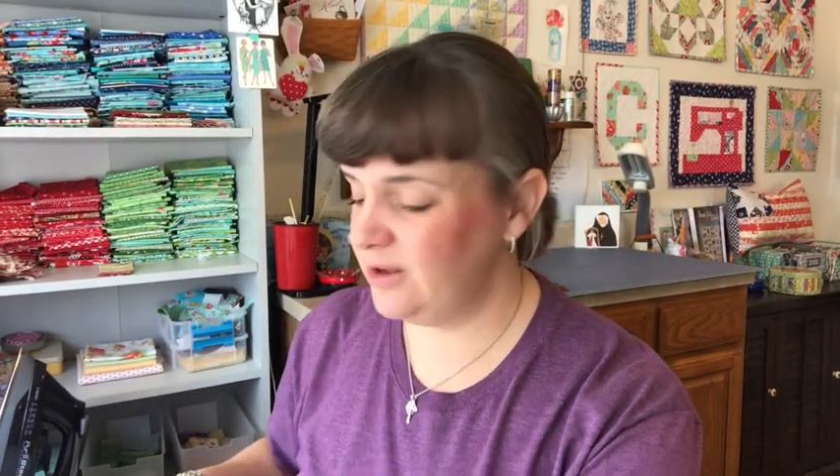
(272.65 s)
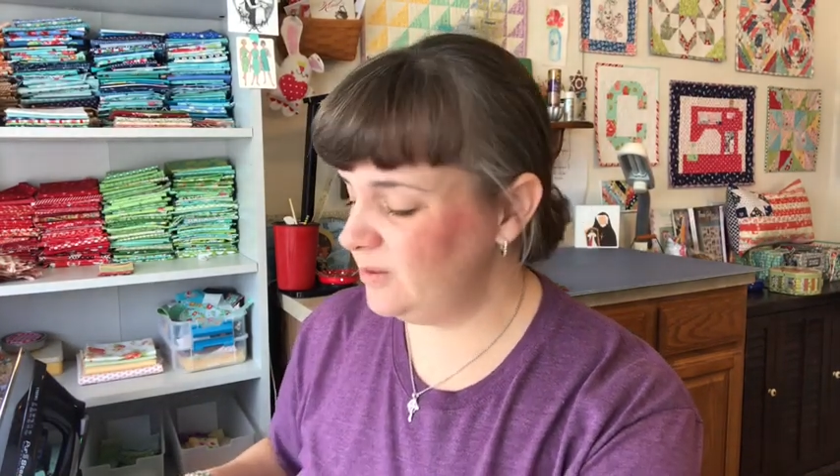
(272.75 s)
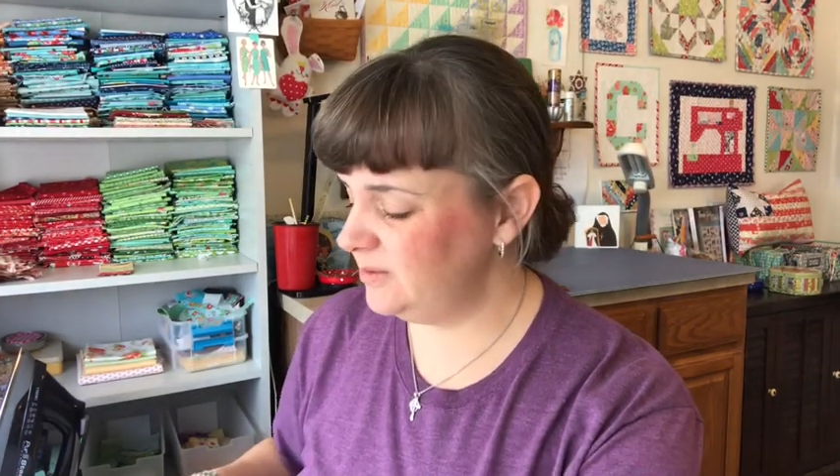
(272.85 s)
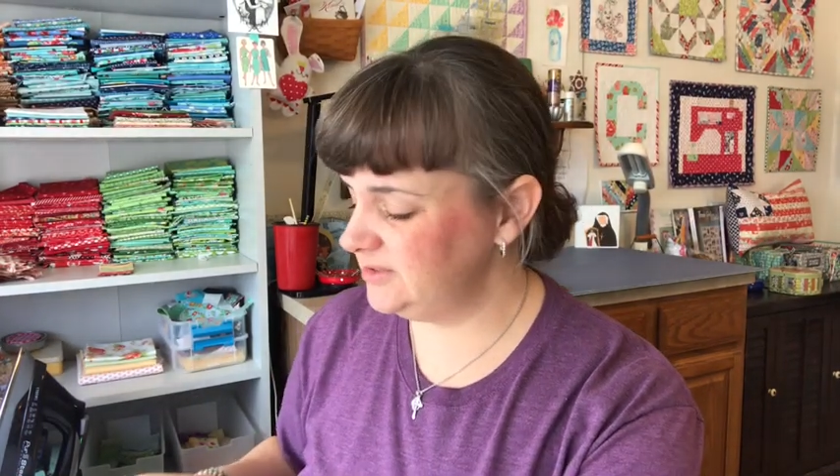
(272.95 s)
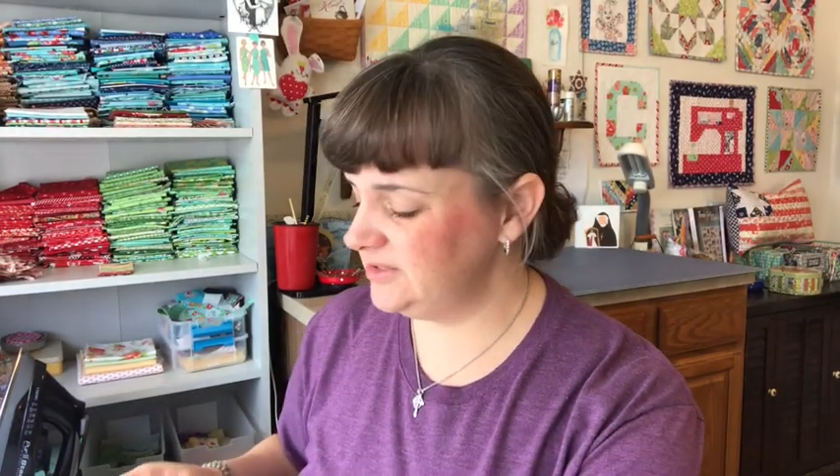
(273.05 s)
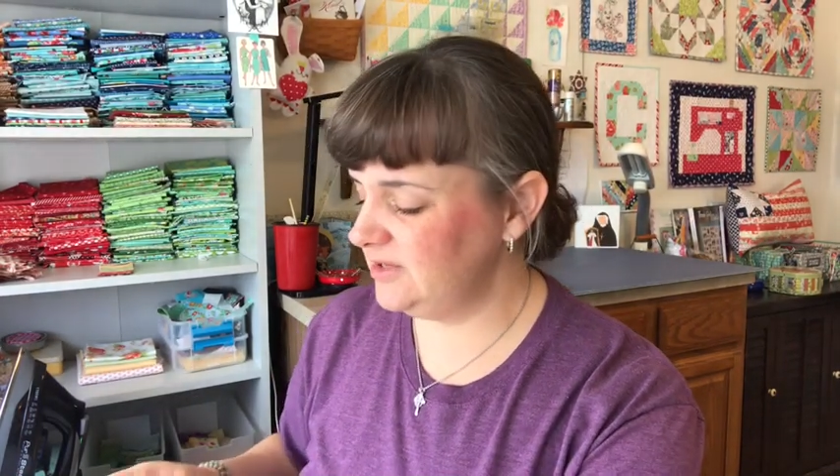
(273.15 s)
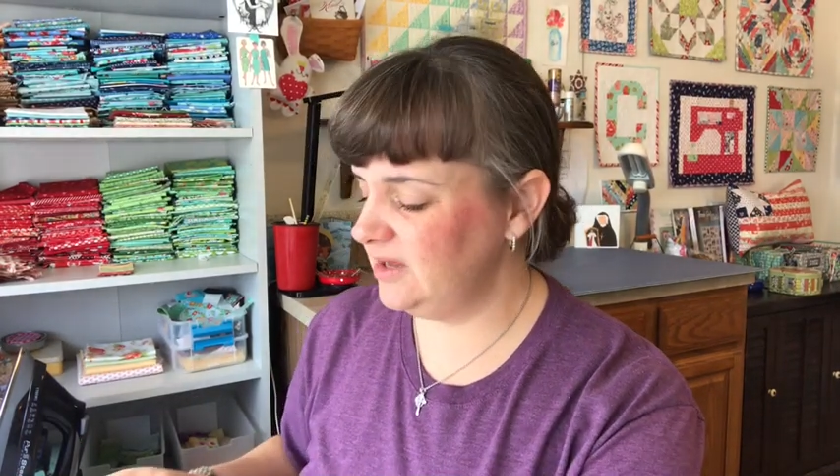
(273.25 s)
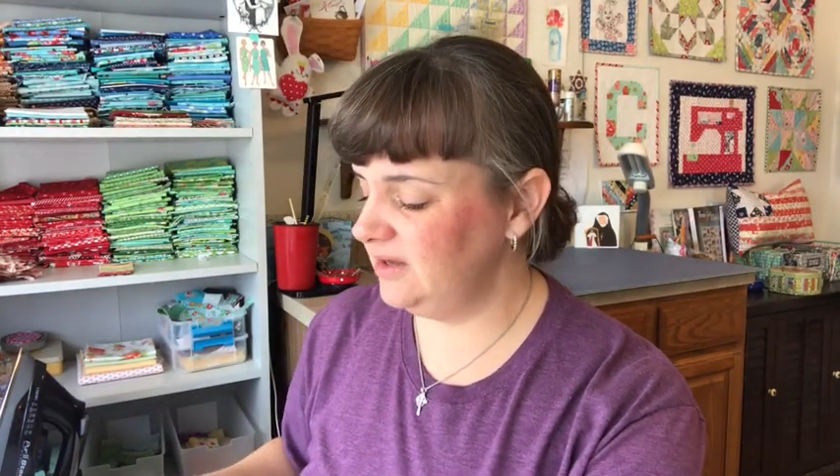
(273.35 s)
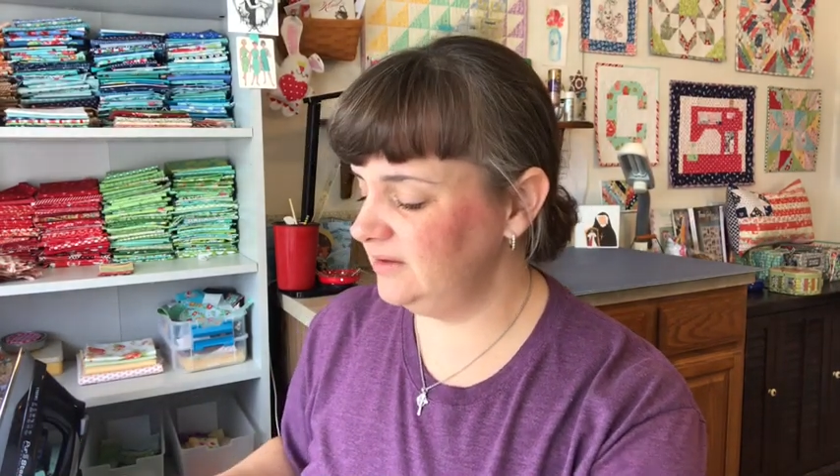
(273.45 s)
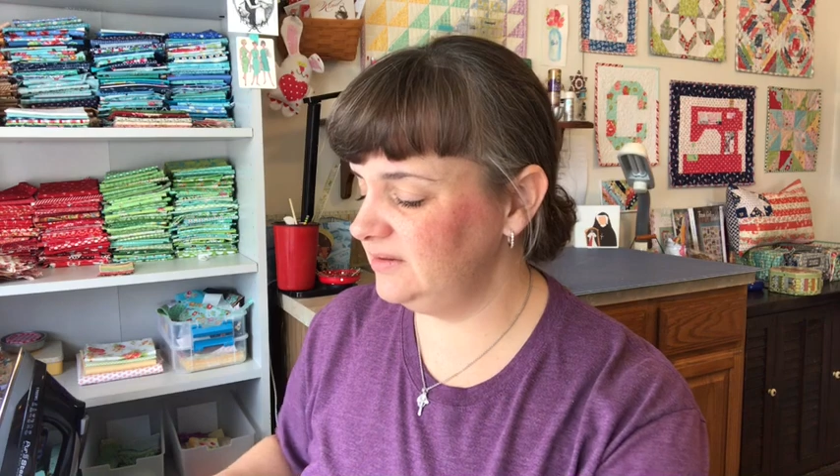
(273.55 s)
Quilt
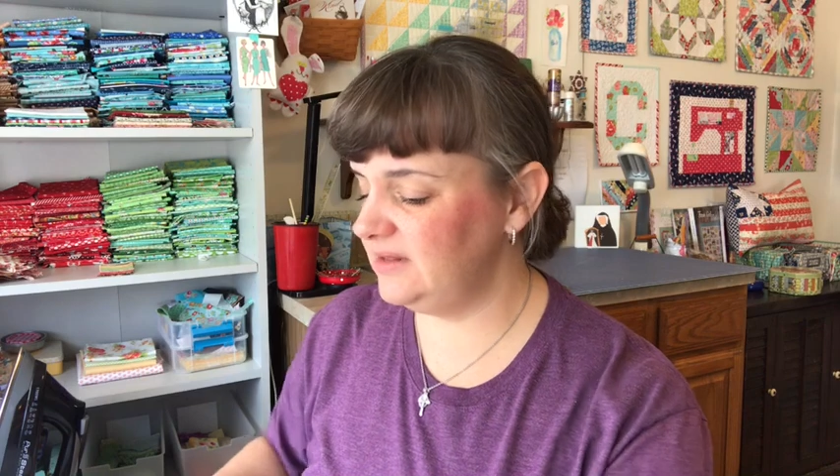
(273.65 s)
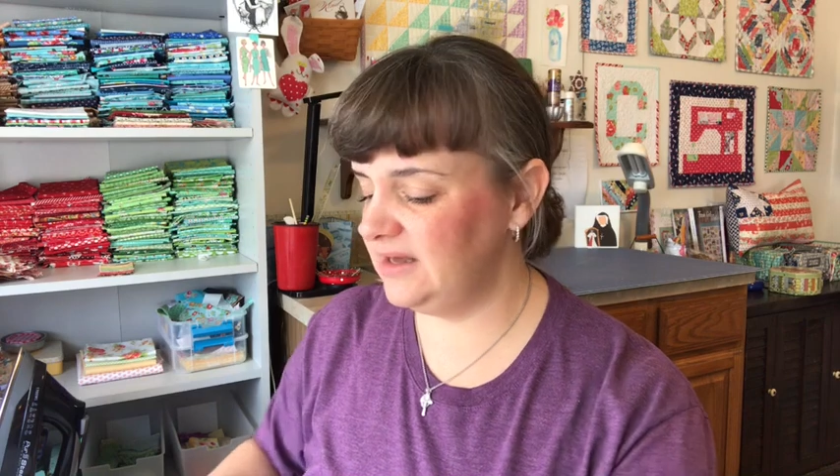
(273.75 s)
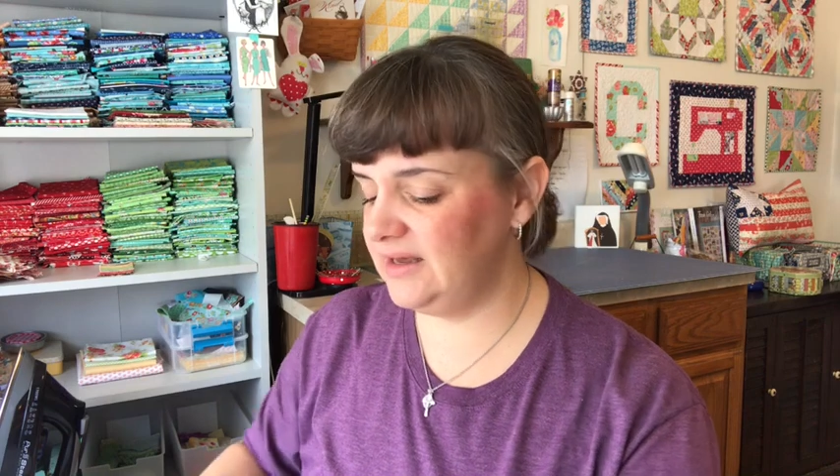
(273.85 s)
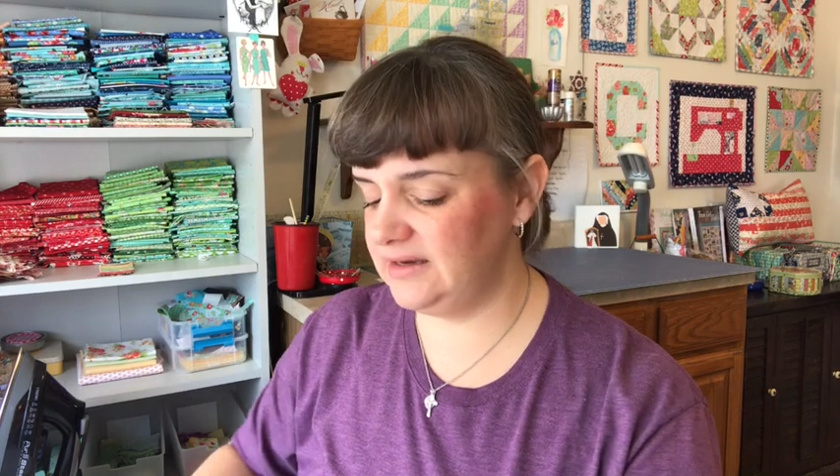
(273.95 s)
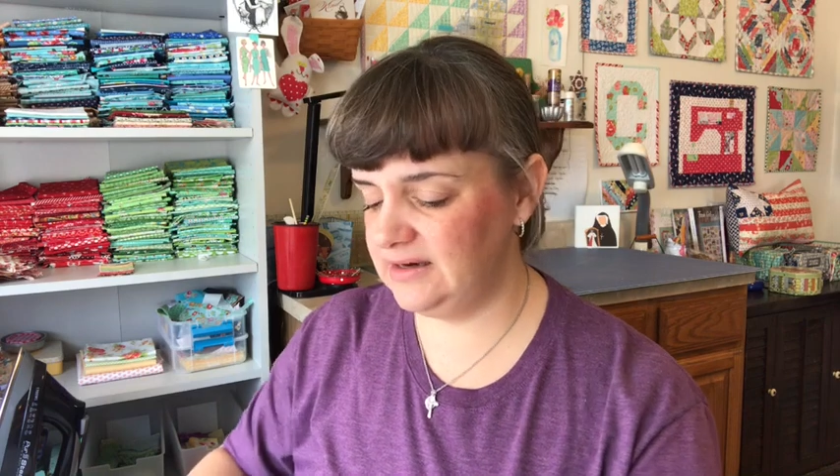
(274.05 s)
Along that